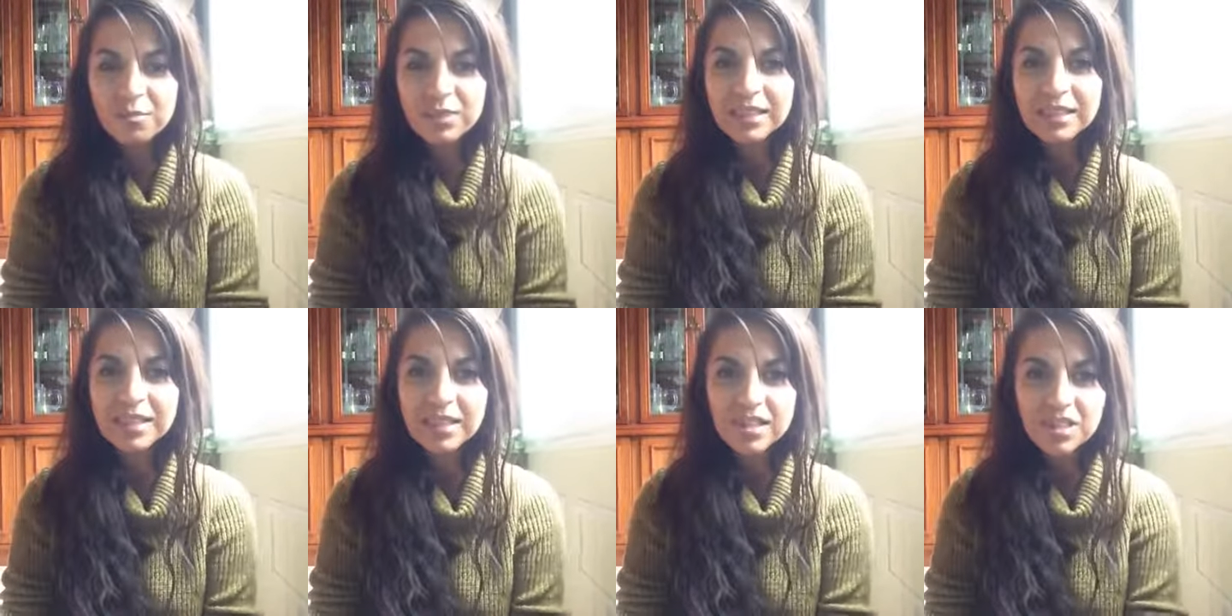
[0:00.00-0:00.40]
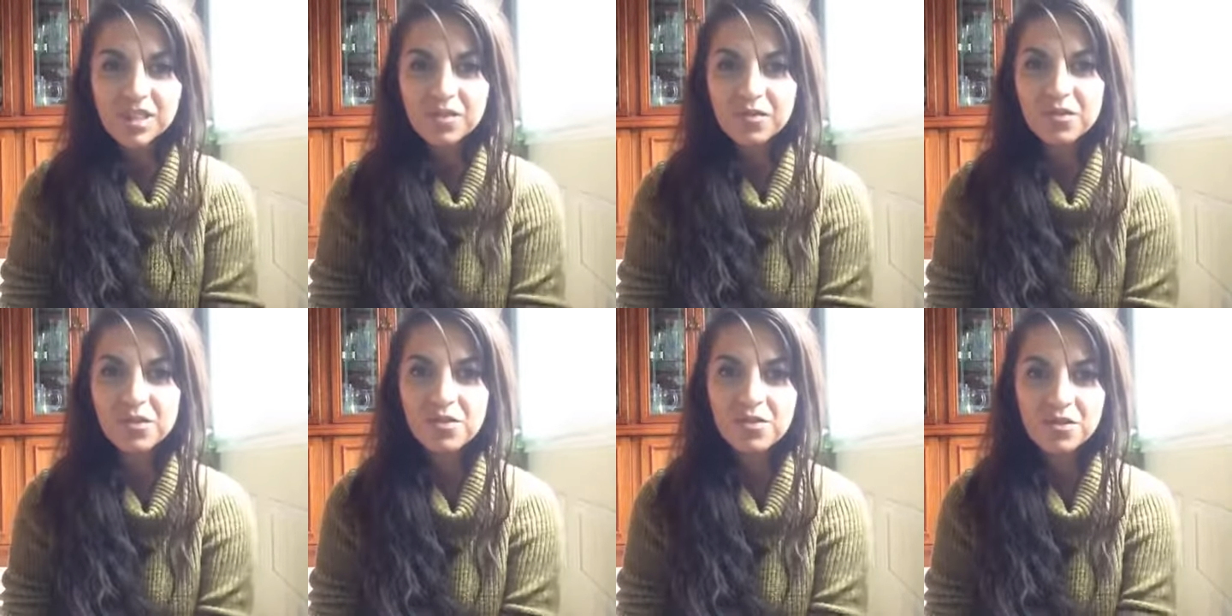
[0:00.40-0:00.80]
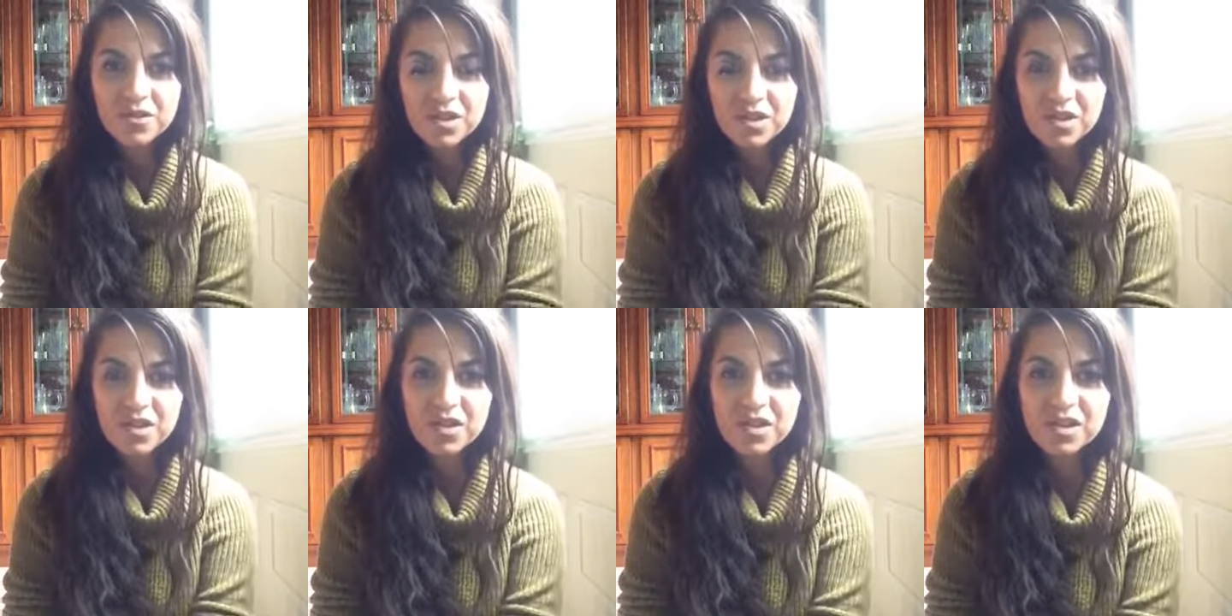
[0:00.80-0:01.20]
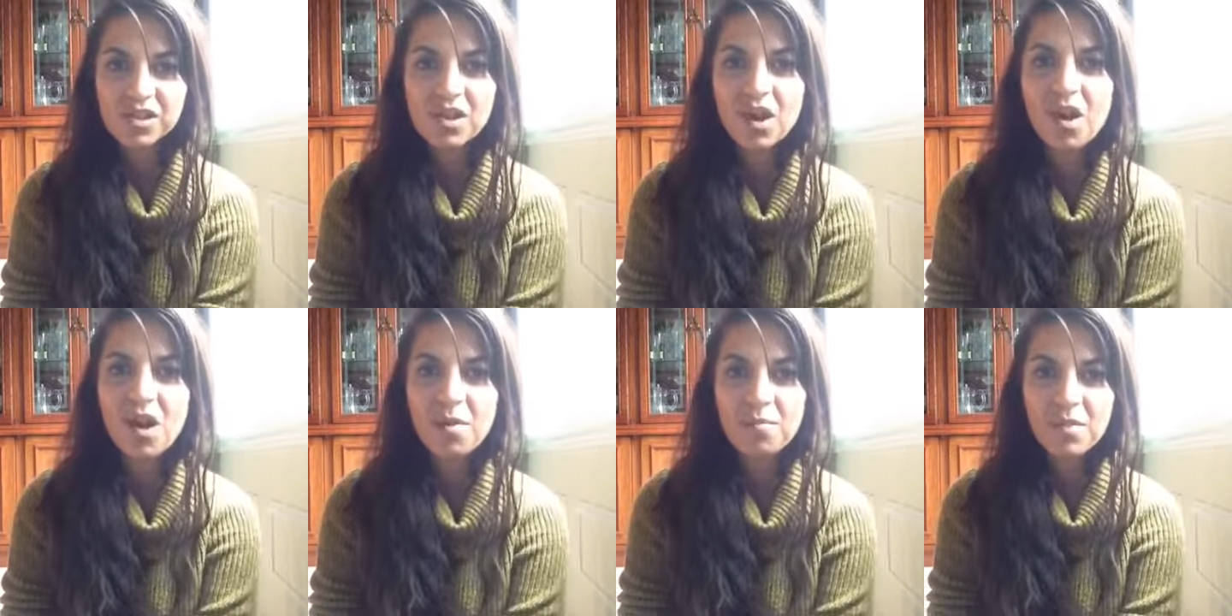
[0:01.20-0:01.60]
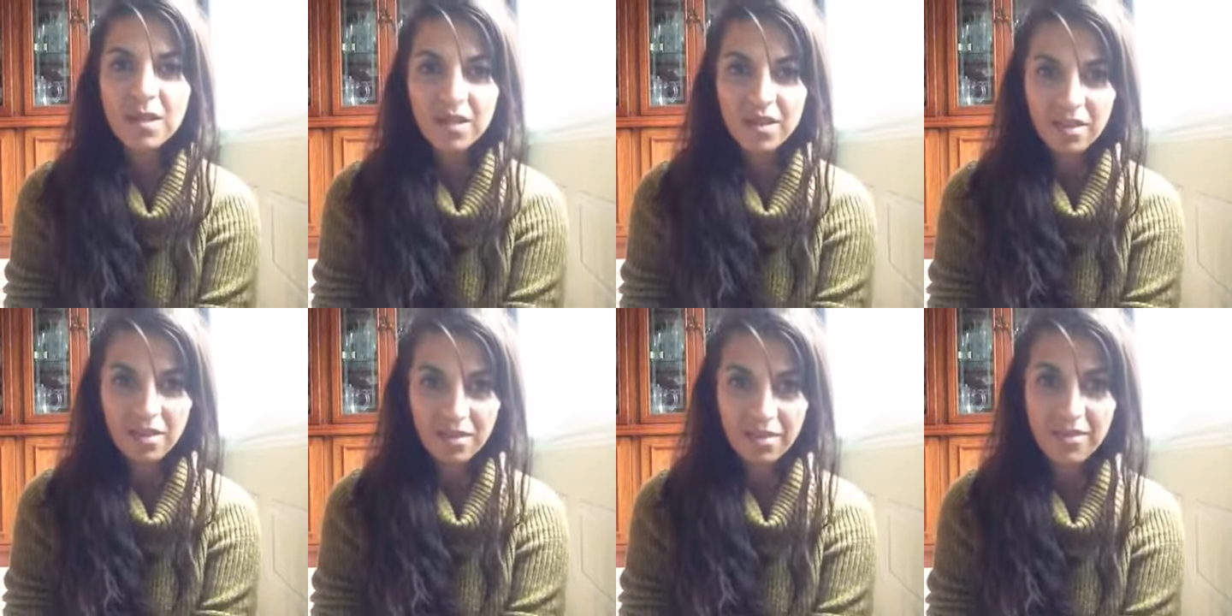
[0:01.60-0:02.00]
Please first stop
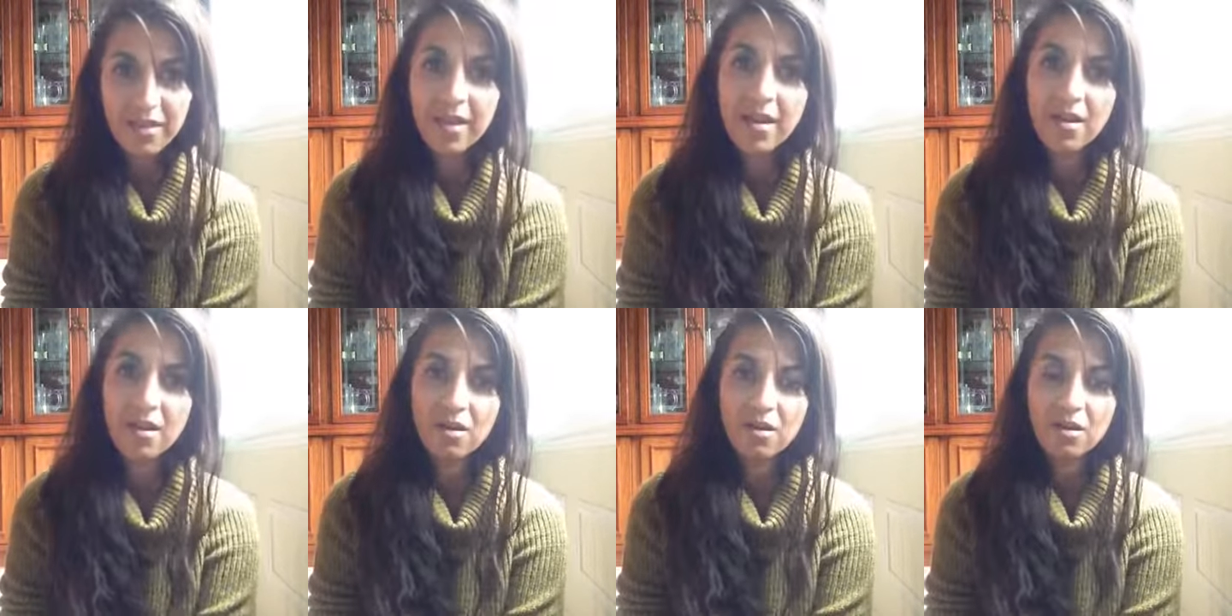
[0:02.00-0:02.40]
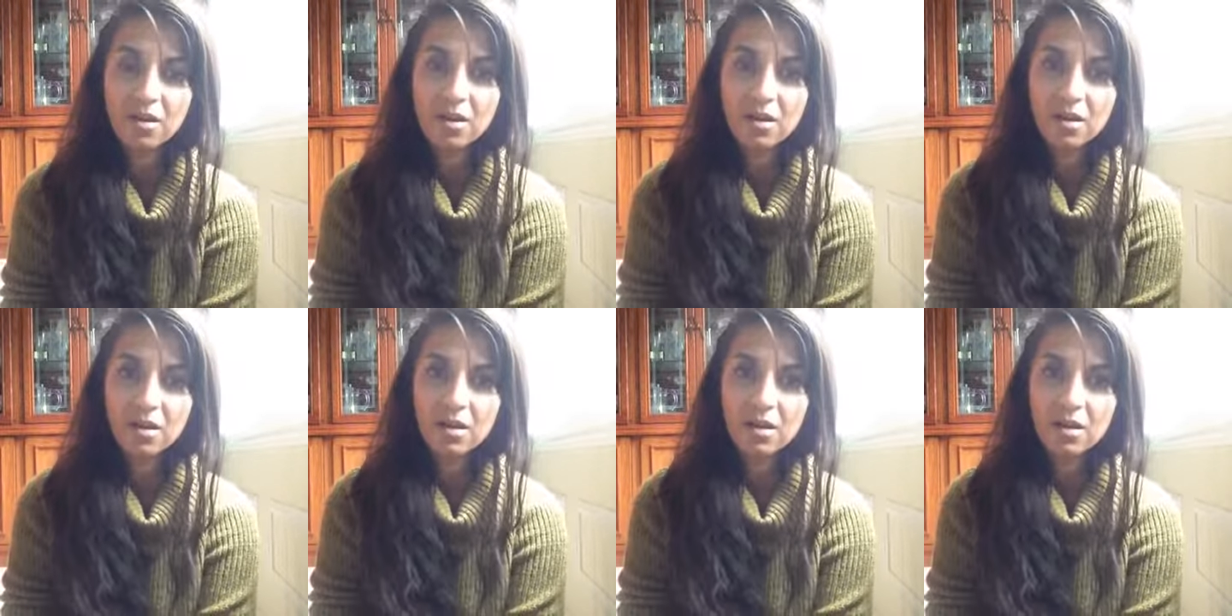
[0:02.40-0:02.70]
there